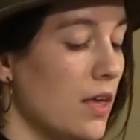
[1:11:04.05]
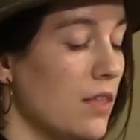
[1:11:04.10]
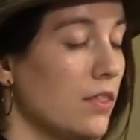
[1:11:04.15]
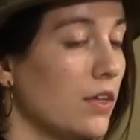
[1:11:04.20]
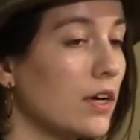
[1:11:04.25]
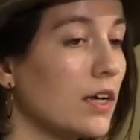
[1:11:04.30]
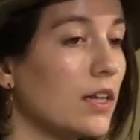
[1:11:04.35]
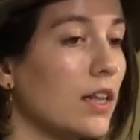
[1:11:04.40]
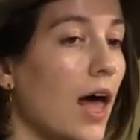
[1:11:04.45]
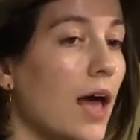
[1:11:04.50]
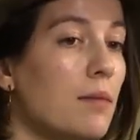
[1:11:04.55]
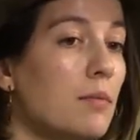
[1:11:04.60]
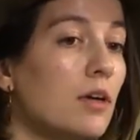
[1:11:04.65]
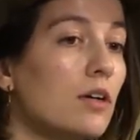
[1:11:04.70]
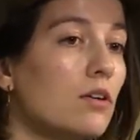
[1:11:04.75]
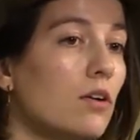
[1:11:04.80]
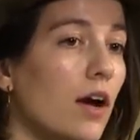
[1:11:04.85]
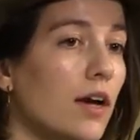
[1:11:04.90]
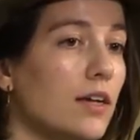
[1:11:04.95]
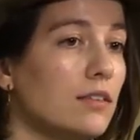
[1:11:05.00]
The
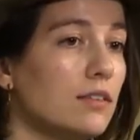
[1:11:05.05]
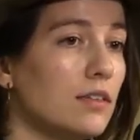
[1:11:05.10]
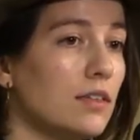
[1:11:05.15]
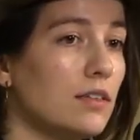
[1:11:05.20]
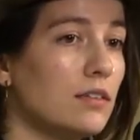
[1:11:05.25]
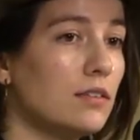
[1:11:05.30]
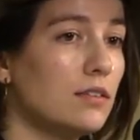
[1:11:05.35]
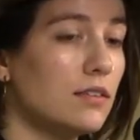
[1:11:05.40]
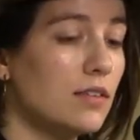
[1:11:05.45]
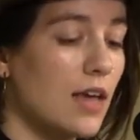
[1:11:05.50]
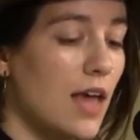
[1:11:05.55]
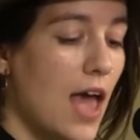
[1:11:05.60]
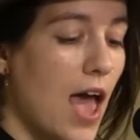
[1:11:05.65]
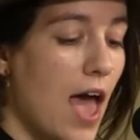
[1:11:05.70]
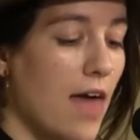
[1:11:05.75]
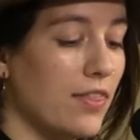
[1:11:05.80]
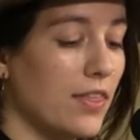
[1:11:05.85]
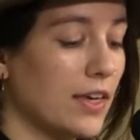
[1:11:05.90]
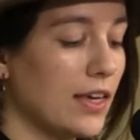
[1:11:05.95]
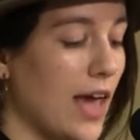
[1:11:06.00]
climate crisis
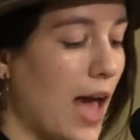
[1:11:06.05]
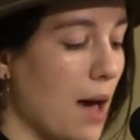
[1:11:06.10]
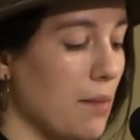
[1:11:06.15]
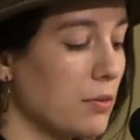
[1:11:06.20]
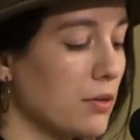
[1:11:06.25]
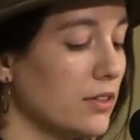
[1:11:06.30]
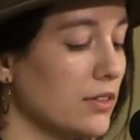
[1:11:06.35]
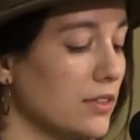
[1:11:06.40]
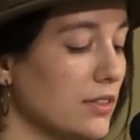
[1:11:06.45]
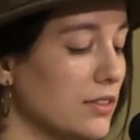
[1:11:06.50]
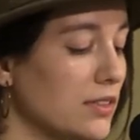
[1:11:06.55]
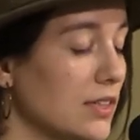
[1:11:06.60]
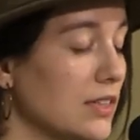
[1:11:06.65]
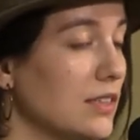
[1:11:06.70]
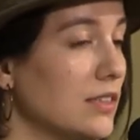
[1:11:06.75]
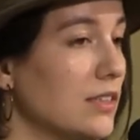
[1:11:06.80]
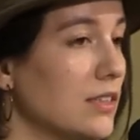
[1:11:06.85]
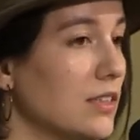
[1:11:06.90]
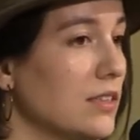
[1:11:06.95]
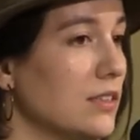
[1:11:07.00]
and the capitalistic
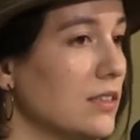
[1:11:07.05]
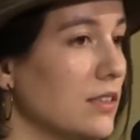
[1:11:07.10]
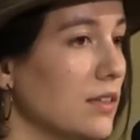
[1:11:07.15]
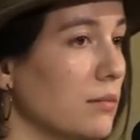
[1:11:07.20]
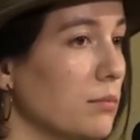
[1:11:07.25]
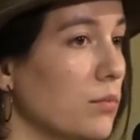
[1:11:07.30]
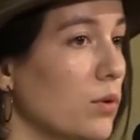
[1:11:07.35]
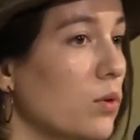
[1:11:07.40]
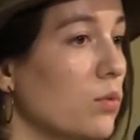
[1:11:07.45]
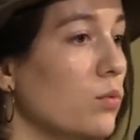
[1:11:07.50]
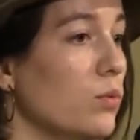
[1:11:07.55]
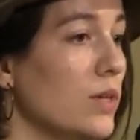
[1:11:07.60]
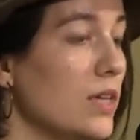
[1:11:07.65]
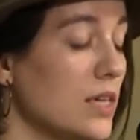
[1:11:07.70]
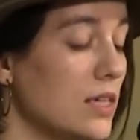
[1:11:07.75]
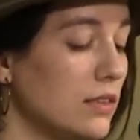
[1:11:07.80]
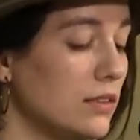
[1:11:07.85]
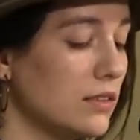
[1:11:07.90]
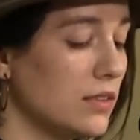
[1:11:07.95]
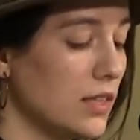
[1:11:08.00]
system we
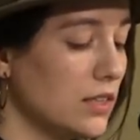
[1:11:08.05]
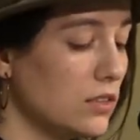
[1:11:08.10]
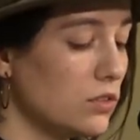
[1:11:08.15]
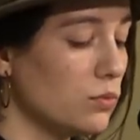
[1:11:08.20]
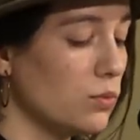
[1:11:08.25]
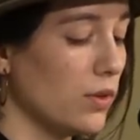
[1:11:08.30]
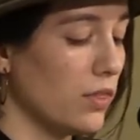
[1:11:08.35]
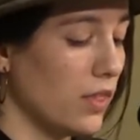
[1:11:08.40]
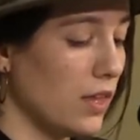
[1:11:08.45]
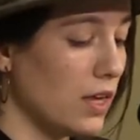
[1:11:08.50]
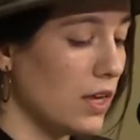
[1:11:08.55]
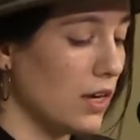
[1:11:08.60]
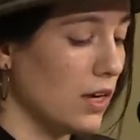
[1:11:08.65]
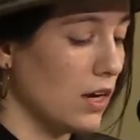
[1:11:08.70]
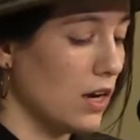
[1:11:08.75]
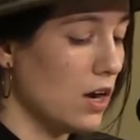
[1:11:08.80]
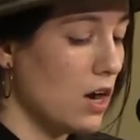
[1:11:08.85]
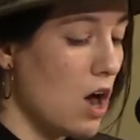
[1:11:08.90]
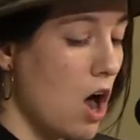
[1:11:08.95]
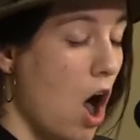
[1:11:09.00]
exist
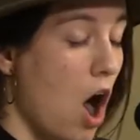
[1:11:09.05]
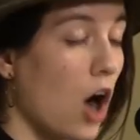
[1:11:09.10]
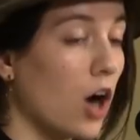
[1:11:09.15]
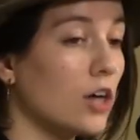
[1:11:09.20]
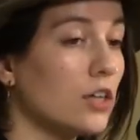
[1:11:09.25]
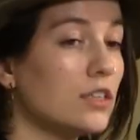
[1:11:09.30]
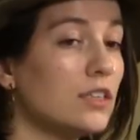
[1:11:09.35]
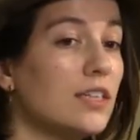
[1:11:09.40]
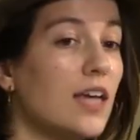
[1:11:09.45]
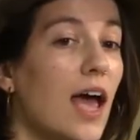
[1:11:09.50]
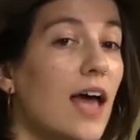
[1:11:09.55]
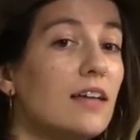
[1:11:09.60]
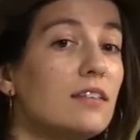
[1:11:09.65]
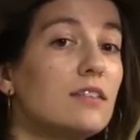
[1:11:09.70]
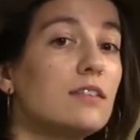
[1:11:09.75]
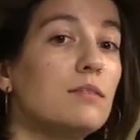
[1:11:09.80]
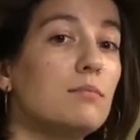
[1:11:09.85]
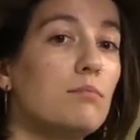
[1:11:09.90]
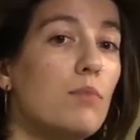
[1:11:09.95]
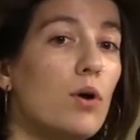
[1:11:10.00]
within are
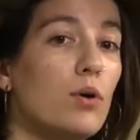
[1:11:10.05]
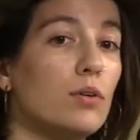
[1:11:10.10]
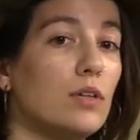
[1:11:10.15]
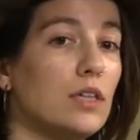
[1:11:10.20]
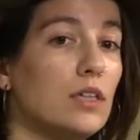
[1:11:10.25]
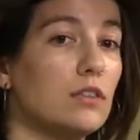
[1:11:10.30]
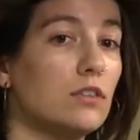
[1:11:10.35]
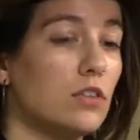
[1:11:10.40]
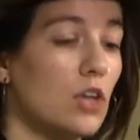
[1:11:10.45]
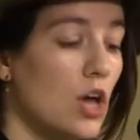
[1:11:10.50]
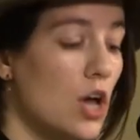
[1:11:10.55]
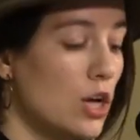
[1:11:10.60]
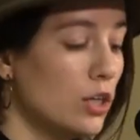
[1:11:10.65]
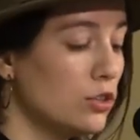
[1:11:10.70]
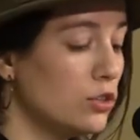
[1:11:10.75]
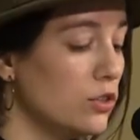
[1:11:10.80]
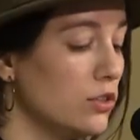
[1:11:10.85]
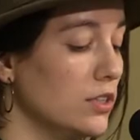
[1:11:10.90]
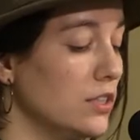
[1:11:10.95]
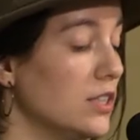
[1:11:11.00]
testimonies
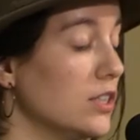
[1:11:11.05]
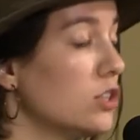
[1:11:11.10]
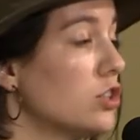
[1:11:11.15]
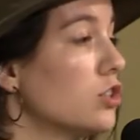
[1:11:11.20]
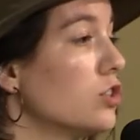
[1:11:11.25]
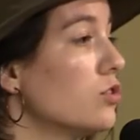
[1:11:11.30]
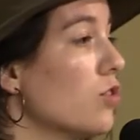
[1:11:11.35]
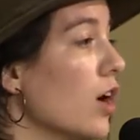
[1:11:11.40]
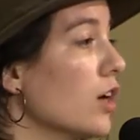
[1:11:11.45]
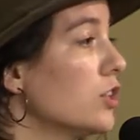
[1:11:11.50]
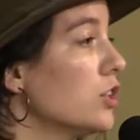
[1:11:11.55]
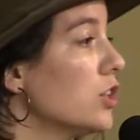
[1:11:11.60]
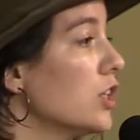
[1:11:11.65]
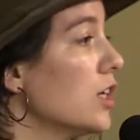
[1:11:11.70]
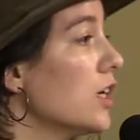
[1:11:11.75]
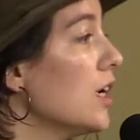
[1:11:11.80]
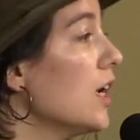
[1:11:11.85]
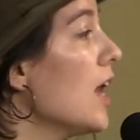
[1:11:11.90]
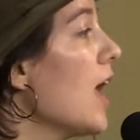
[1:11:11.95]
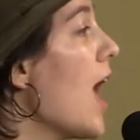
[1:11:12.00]
to the
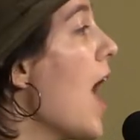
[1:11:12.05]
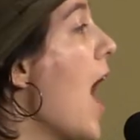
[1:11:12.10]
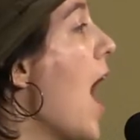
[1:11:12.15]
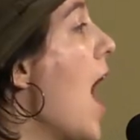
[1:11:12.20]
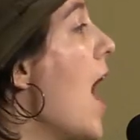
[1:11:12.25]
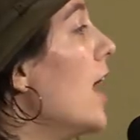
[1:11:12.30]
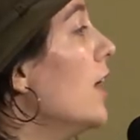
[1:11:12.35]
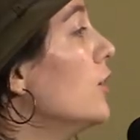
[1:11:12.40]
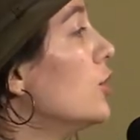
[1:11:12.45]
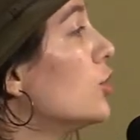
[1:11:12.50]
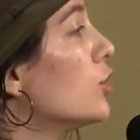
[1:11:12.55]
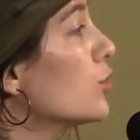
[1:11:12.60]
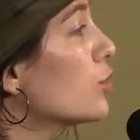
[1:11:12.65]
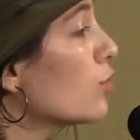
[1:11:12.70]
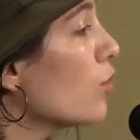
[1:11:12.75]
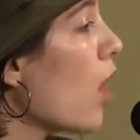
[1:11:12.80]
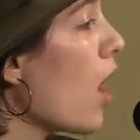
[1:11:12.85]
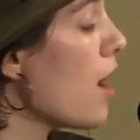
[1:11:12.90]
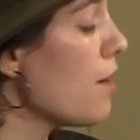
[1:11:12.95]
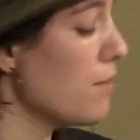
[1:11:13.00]
destruction and
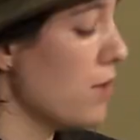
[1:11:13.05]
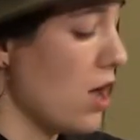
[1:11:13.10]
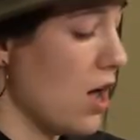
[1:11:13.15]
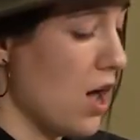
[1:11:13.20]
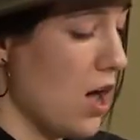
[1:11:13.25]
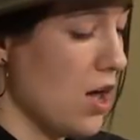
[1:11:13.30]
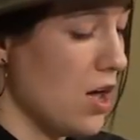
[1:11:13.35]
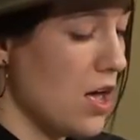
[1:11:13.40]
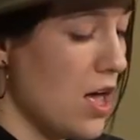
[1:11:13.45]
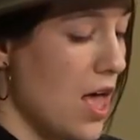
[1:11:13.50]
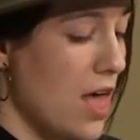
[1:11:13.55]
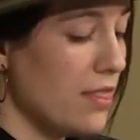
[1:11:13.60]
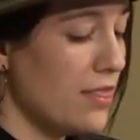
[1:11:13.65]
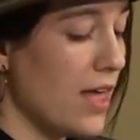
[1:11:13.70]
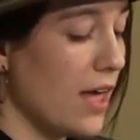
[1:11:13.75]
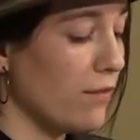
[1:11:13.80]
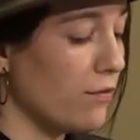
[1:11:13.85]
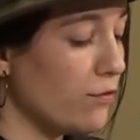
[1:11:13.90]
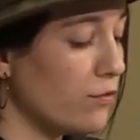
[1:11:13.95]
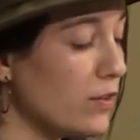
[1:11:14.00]
trauma
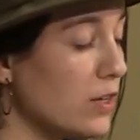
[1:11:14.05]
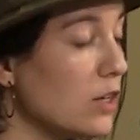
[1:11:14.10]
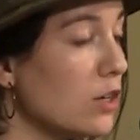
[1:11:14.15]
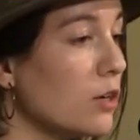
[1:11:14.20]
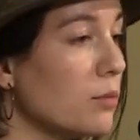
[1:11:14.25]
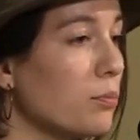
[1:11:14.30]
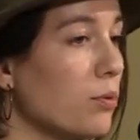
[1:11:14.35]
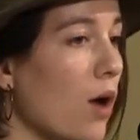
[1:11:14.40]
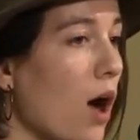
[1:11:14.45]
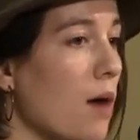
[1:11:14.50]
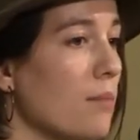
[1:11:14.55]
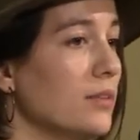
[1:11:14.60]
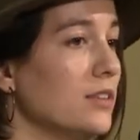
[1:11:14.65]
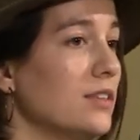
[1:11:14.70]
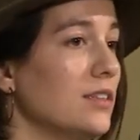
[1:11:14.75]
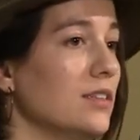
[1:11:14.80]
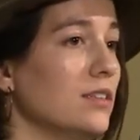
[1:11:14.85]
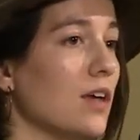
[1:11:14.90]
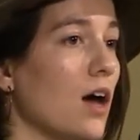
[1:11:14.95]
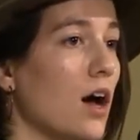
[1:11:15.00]
that fear
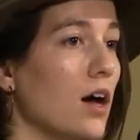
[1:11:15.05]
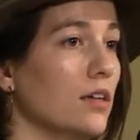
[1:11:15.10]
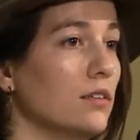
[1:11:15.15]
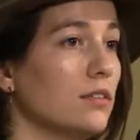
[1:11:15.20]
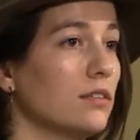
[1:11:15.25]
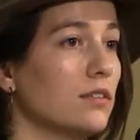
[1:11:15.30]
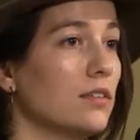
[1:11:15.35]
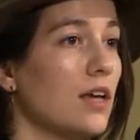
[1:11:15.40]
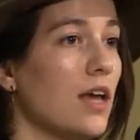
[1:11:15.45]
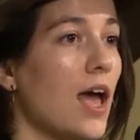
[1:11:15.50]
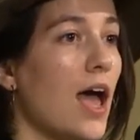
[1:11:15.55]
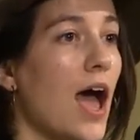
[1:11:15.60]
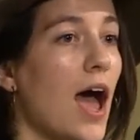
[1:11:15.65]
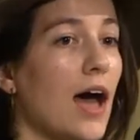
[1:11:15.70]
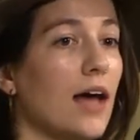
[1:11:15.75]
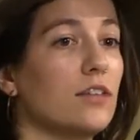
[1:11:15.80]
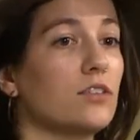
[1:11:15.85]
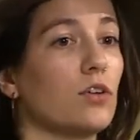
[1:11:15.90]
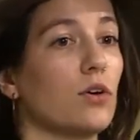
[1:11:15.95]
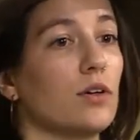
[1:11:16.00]
promises us
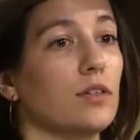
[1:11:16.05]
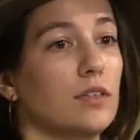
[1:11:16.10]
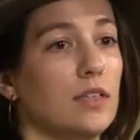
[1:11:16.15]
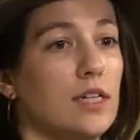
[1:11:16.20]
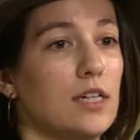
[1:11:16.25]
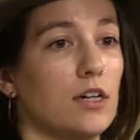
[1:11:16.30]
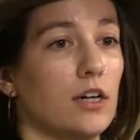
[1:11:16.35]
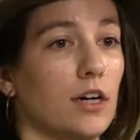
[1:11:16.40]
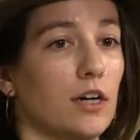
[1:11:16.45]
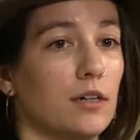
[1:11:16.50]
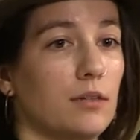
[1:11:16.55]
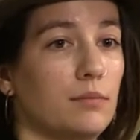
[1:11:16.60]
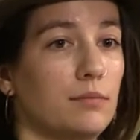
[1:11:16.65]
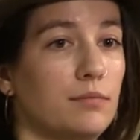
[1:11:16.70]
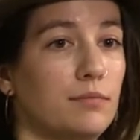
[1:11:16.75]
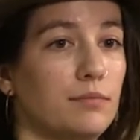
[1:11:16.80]
as our leader.